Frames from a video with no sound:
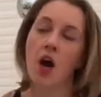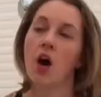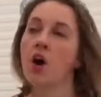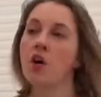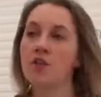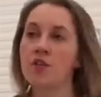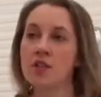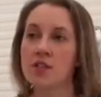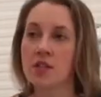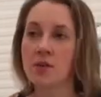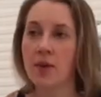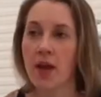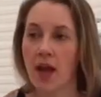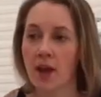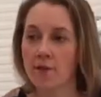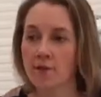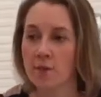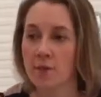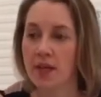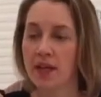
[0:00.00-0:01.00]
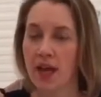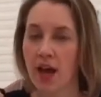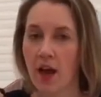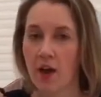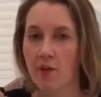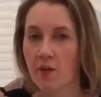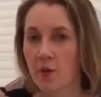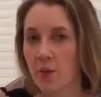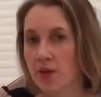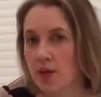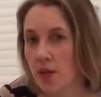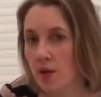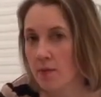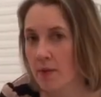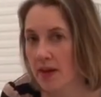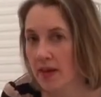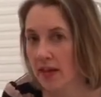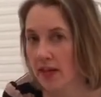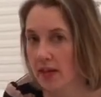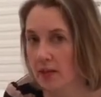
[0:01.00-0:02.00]
Obviously we have to be careful we don't
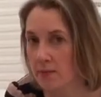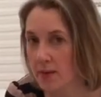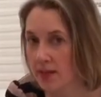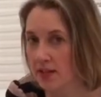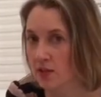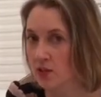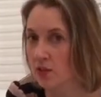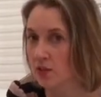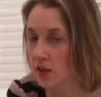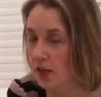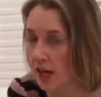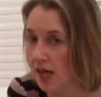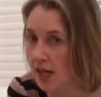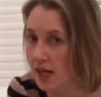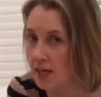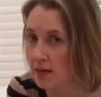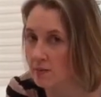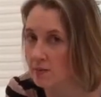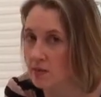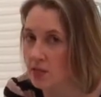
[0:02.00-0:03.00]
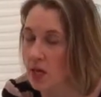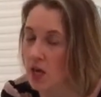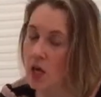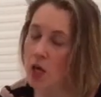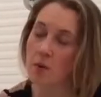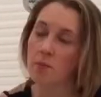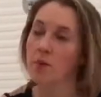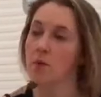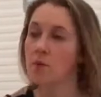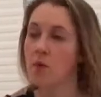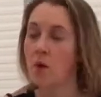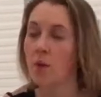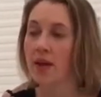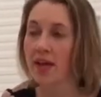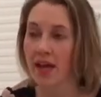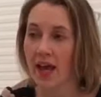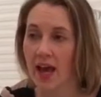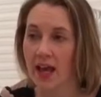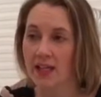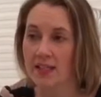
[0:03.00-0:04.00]
make any medical claims, but what we
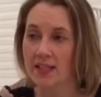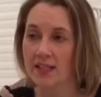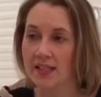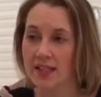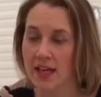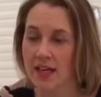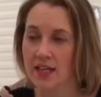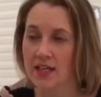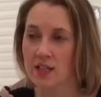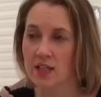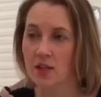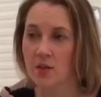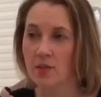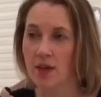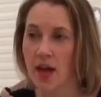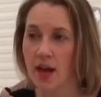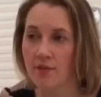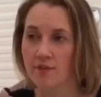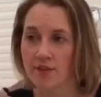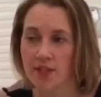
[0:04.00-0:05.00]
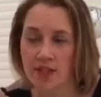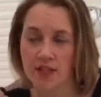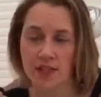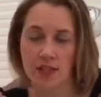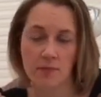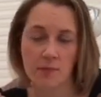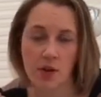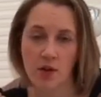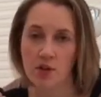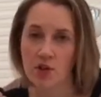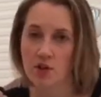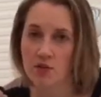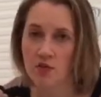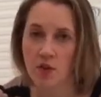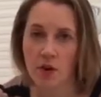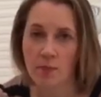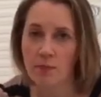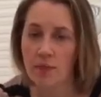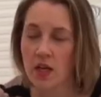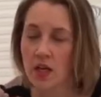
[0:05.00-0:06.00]
can say is that we have testimonials
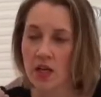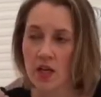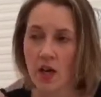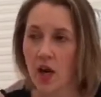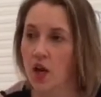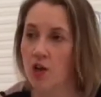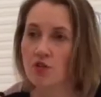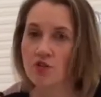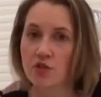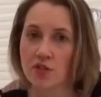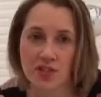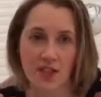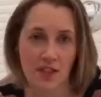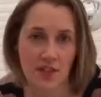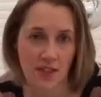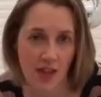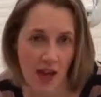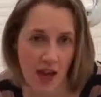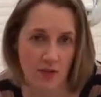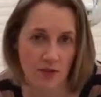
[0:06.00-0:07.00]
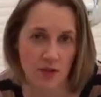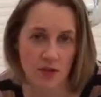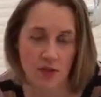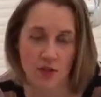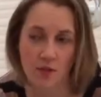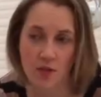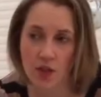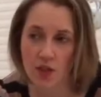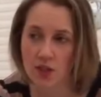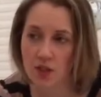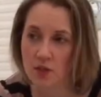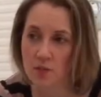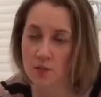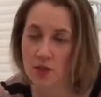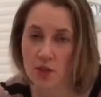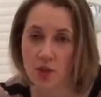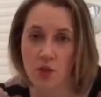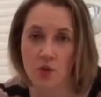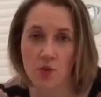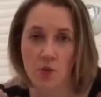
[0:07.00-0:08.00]
from hundreds and thousands of
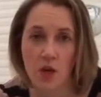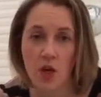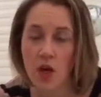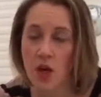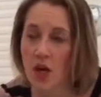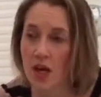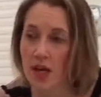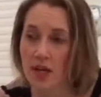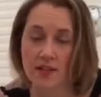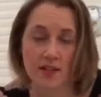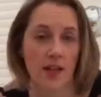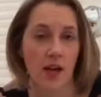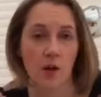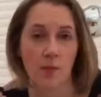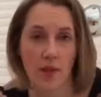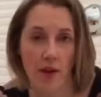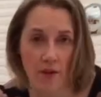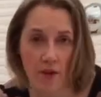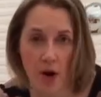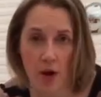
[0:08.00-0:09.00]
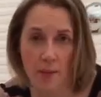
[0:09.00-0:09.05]
customers who it's helped their